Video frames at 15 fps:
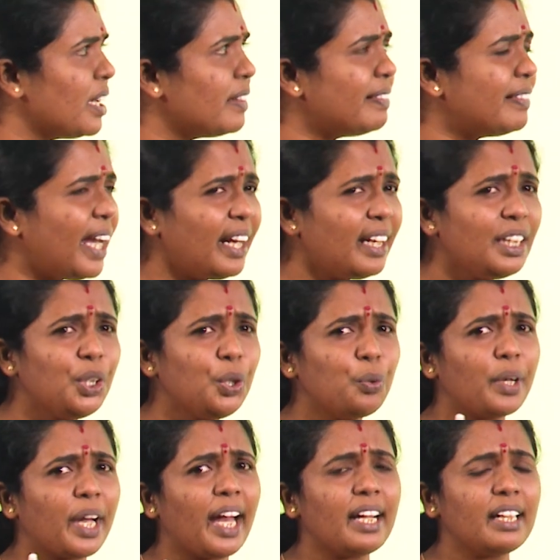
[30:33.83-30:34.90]
Then
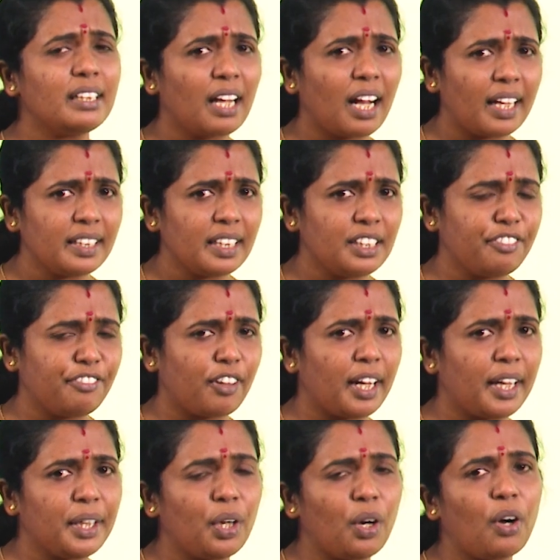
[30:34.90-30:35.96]
you can
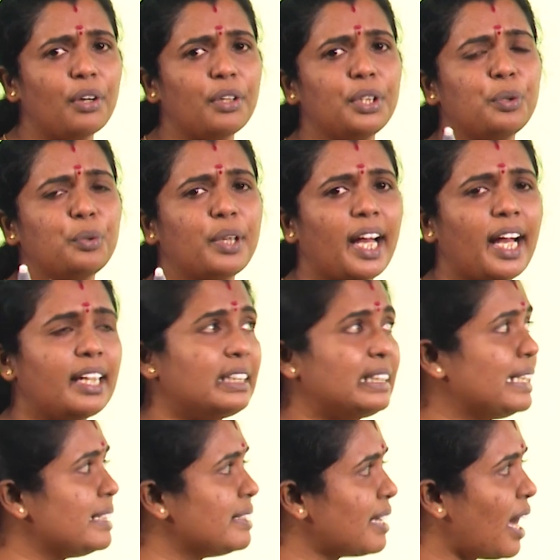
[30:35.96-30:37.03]
identify or you can
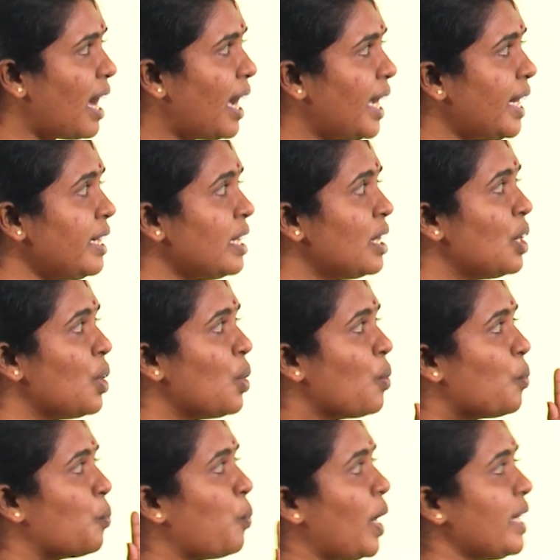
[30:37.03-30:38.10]
decide
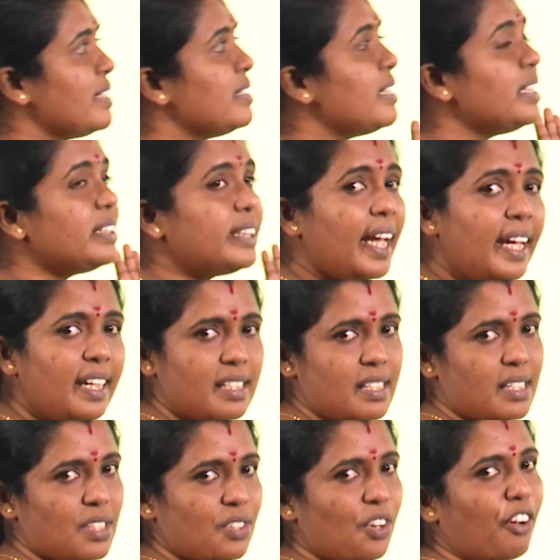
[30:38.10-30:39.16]
what is the
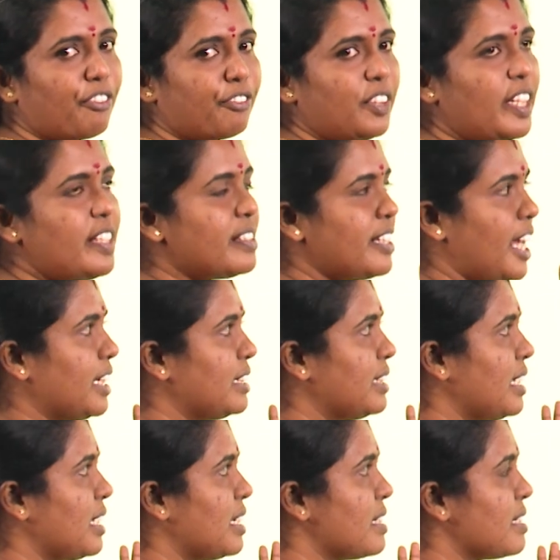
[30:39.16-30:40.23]
tense of this
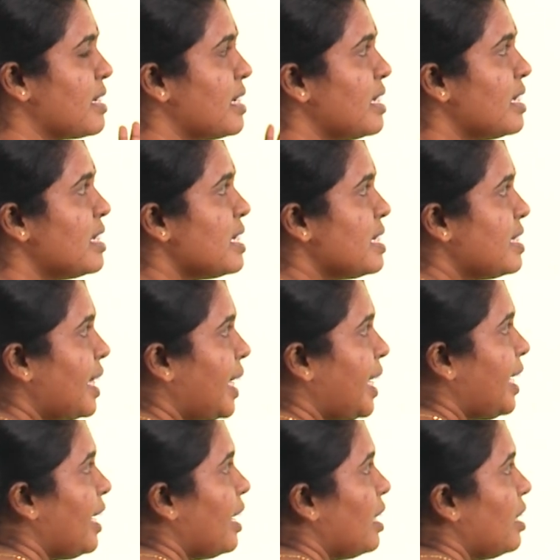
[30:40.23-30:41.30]
sentence. See
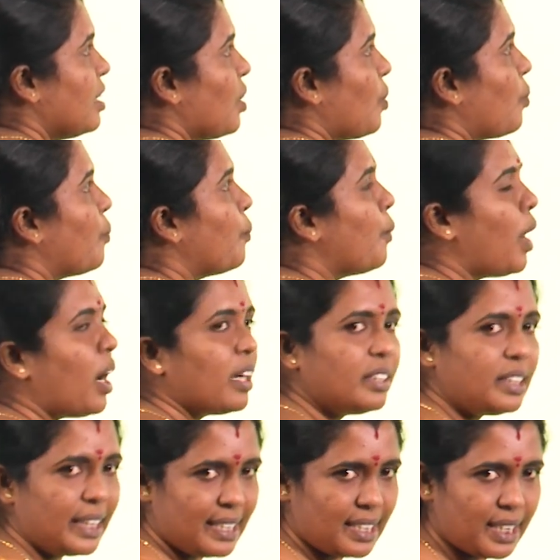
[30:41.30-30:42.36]
here,
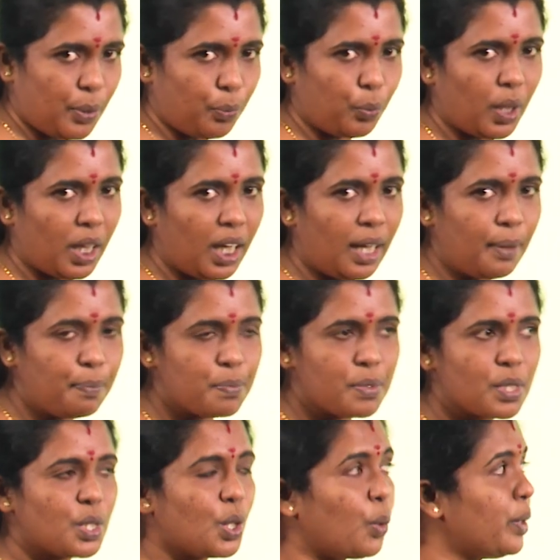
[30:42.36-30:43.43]
one is the verb,
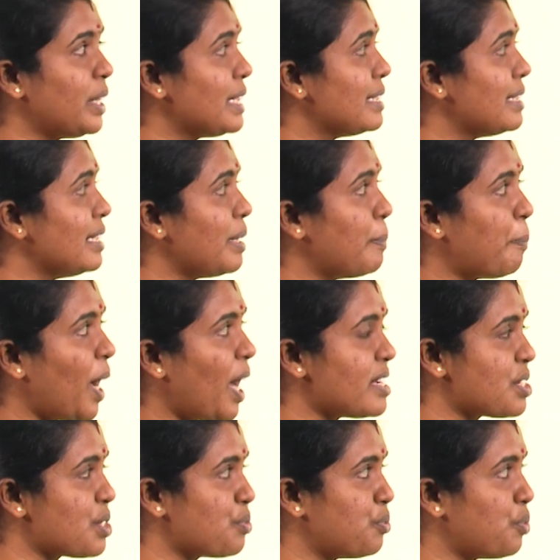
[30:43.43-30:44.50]
so it is in the
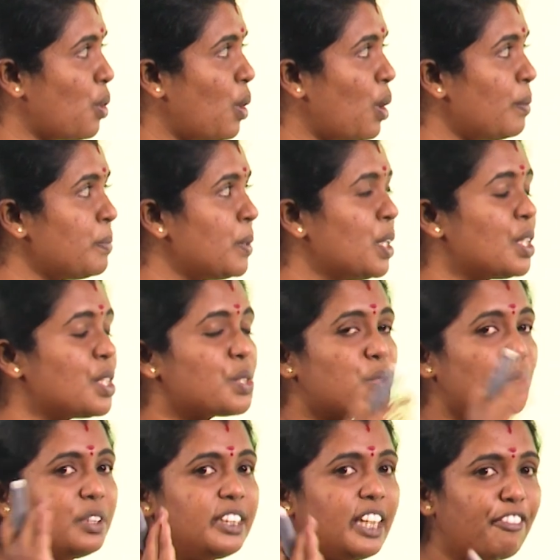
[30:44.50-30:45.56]
past form.
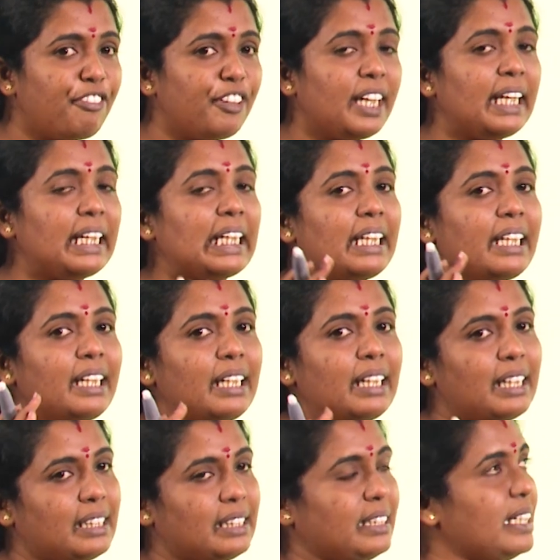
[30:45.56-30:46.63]
So definitely
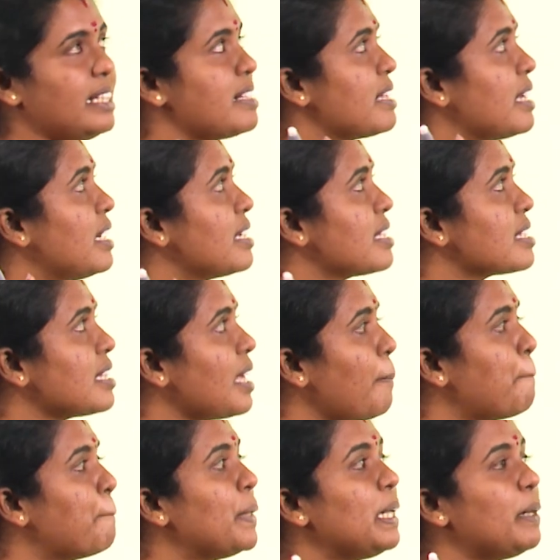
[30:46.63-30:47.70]
it is a
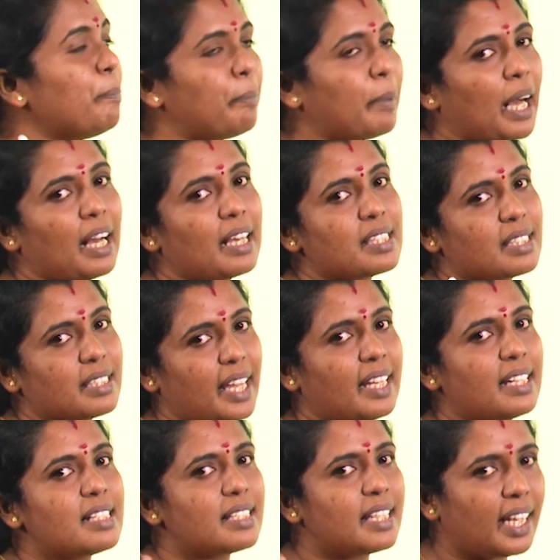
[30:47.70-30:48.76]
simple past
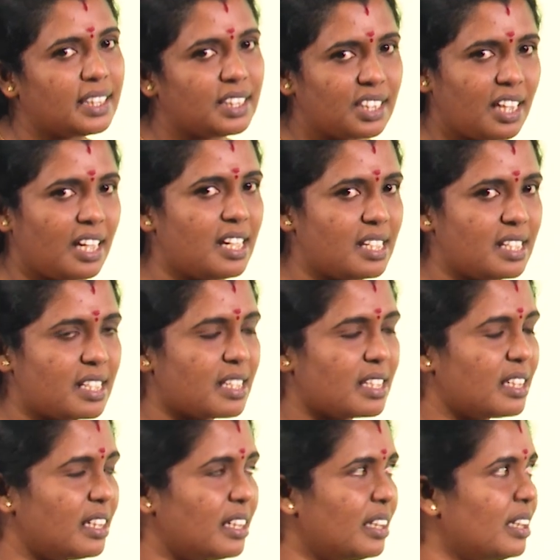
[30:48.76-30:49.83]
tense sentence.
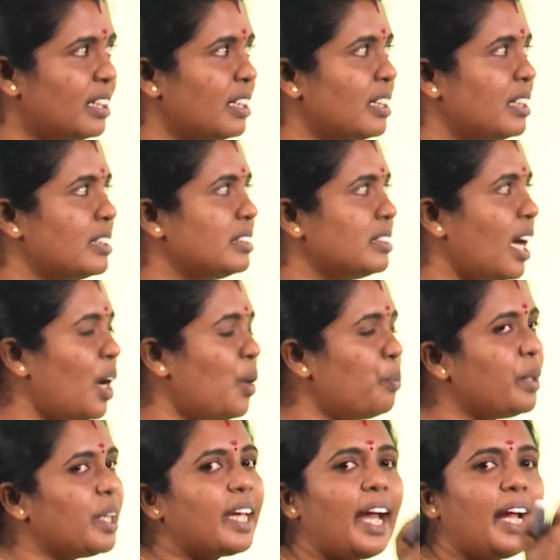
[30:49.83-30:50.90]
Now
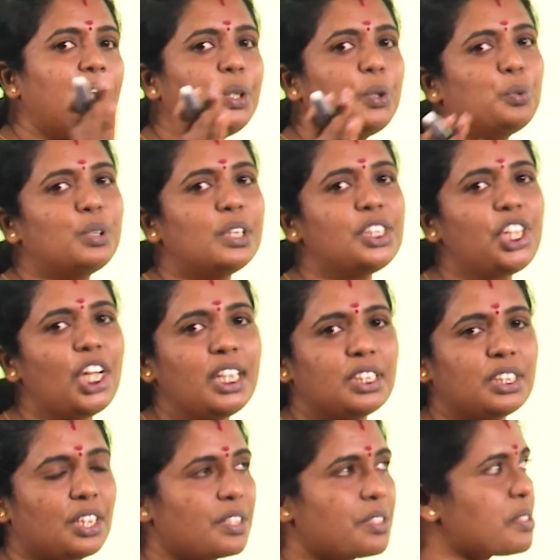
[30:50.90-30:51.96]
we can do the
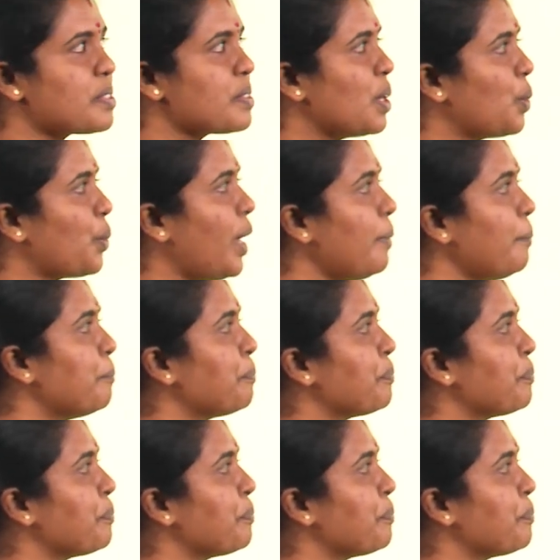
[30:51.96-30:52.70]
changes, okay?